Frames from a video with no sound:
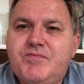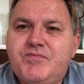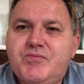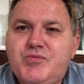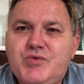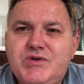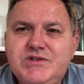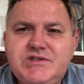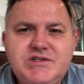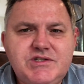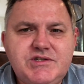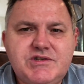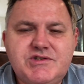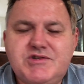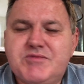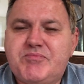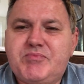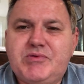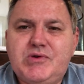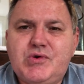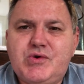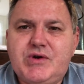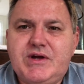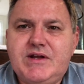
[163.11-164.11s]
Once it's
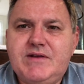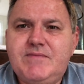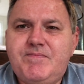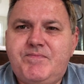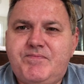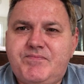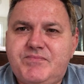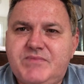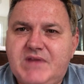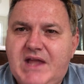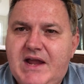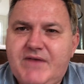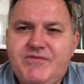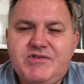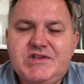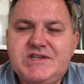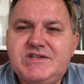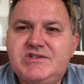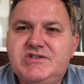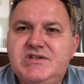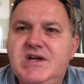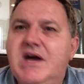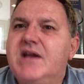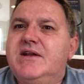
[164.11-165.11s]
deployed,
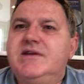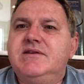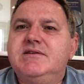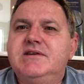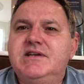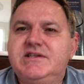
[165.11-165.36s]
everything's done.